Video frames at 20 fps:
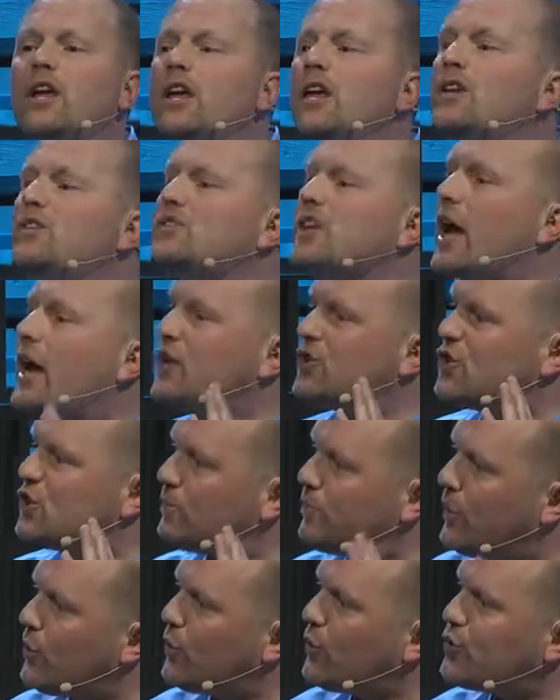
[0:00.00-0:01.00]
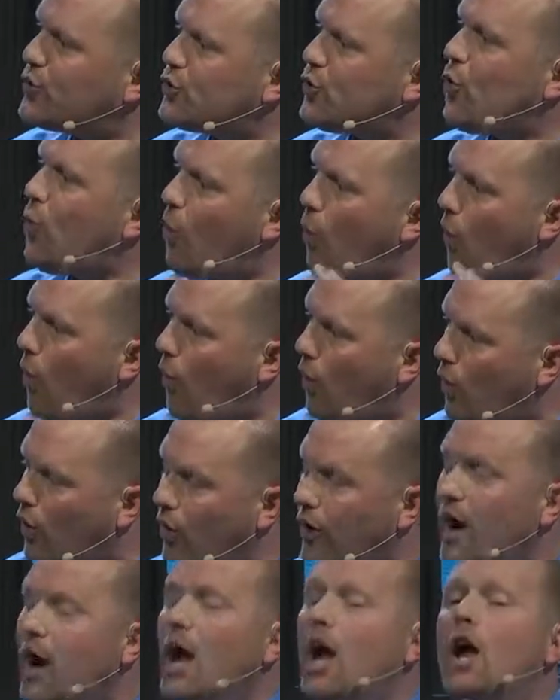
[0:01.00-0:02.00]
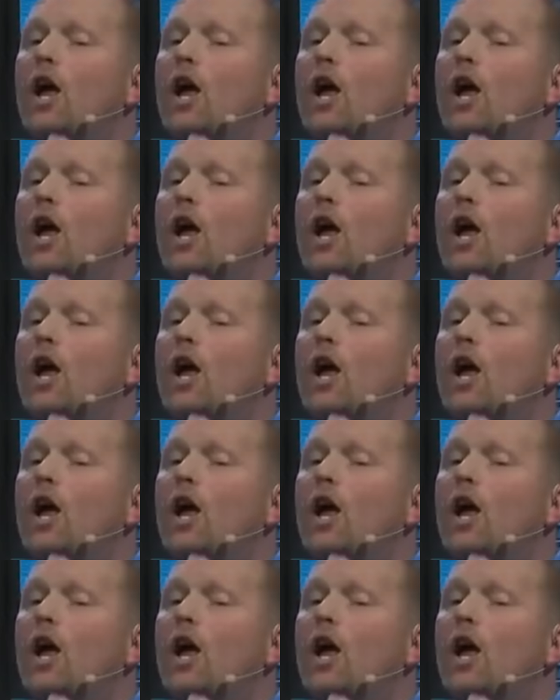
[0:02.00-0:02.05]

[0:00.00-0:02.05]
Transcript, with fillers: is a spiritual war